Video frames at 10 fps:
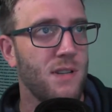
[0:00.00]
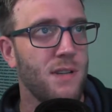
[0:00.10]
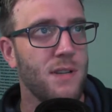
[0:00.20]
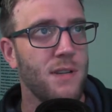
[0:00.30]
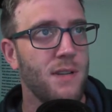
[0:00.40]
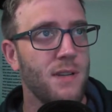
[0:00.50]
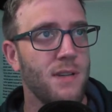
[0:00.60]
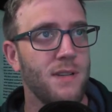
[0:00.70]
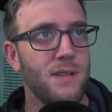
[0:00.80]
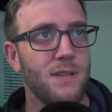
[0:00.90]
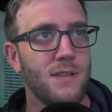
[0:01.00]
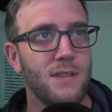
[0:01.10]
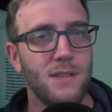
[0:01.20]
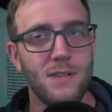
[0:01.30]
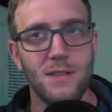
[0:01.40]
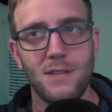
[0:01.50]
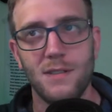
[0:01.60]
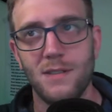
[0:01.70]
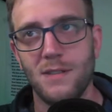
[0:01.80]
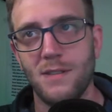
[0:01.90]

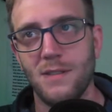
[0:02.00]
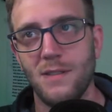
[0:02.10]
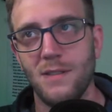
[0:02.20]
[no speech]